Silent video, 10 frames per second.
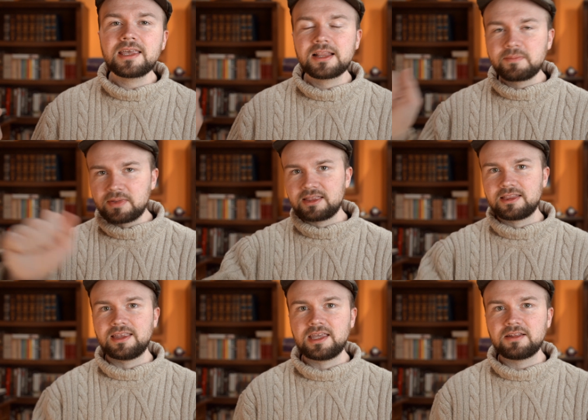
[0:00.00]
eliminated
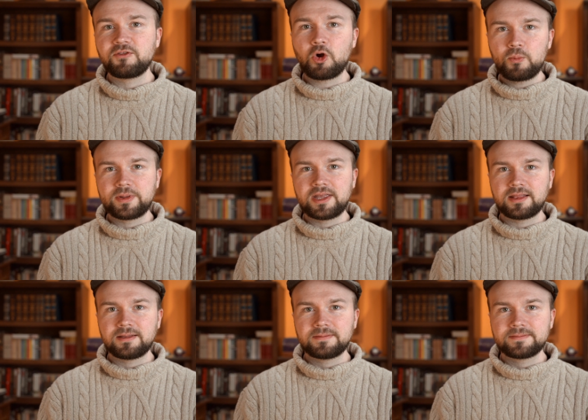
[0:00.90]
the need for
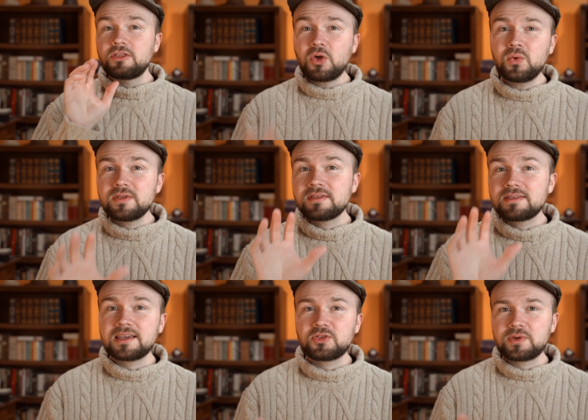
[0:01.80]
OpenIn. Those
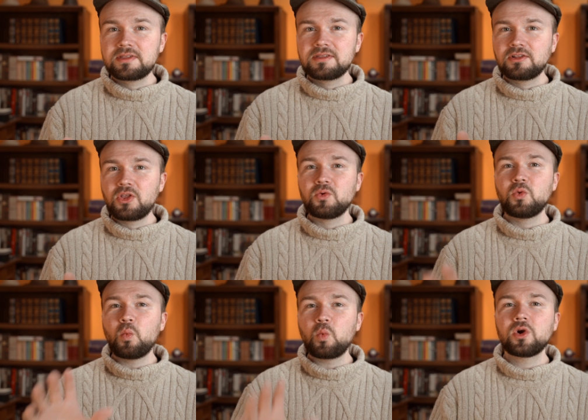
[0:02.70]
6 reasons
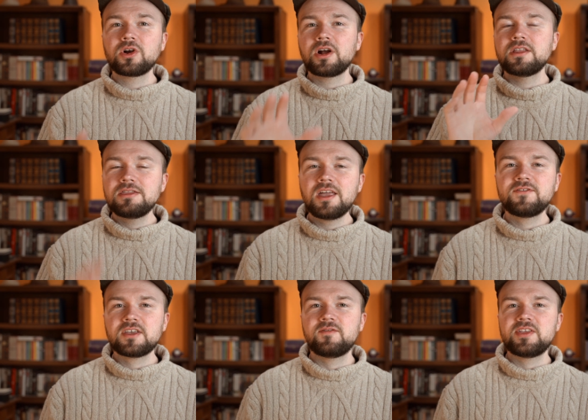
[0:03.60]
alone were enough
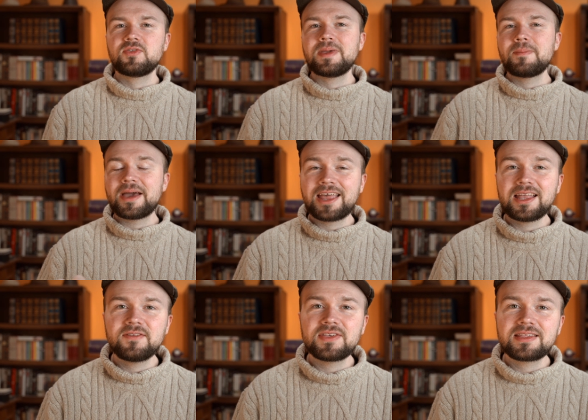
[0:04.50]
to convince me by the
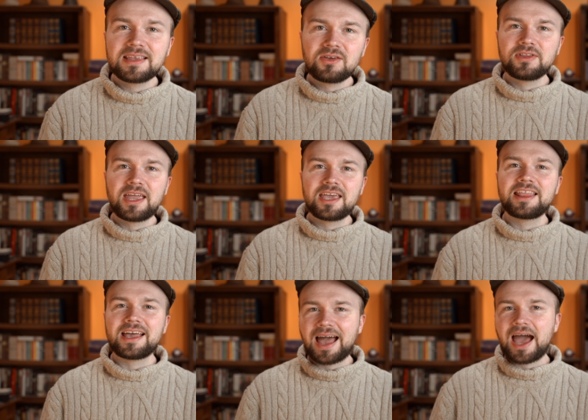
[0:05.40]
end of a single day
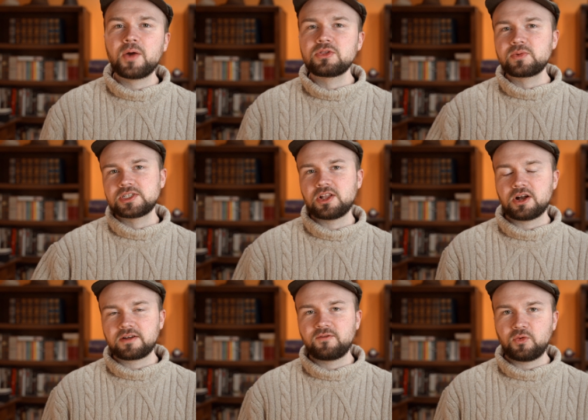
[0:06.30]
that I was switching to
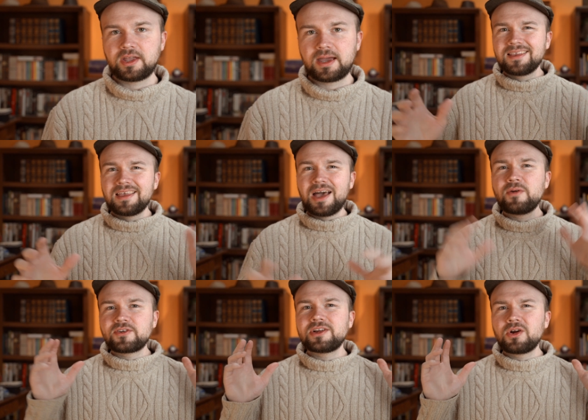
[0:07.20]
Arc full time.
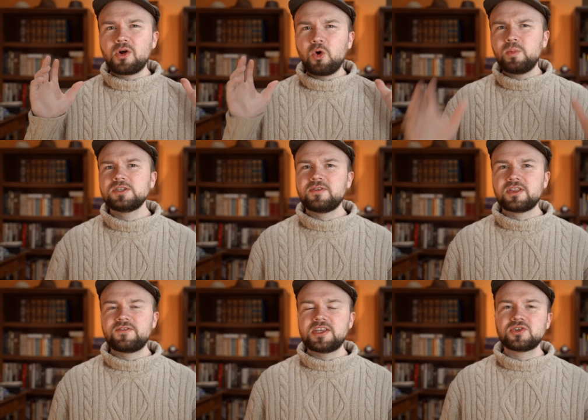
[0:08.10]
However, there are a whole bunch of
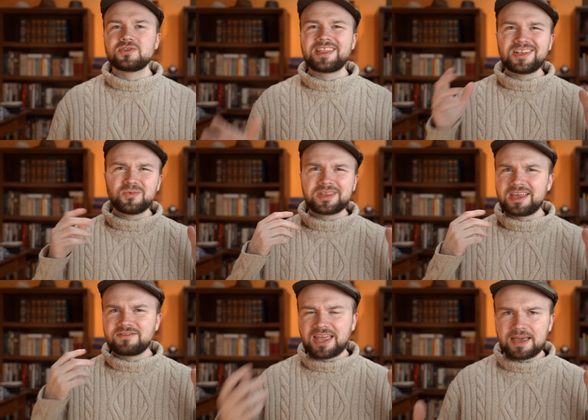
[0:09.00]
other features that I don't really
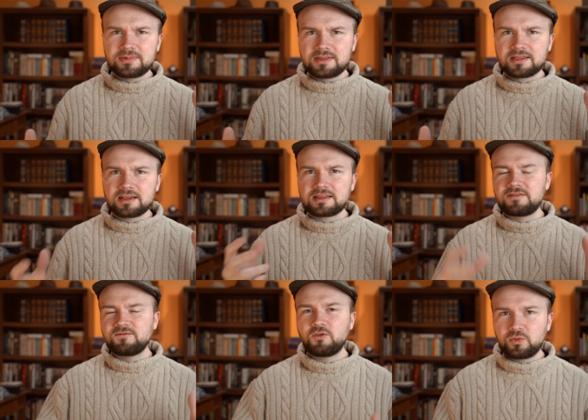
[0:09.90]
have time to discuss in
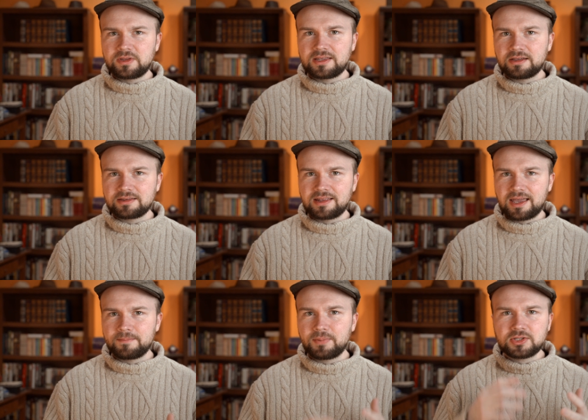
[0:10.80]
full detail
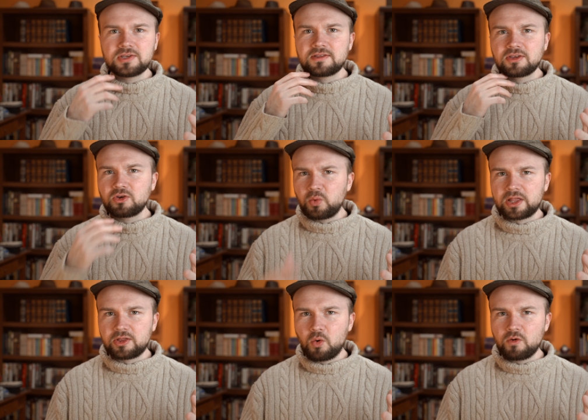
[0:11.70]
today, but just to
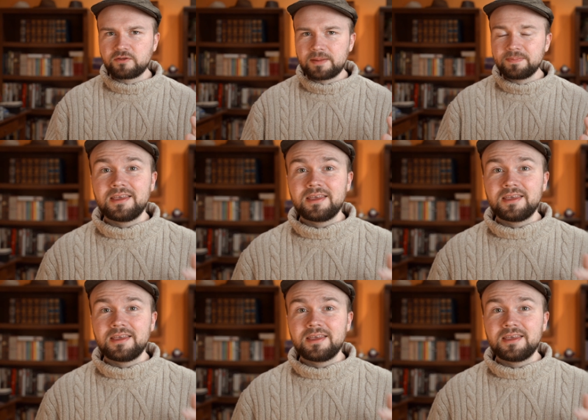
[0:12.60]
quickly go over them,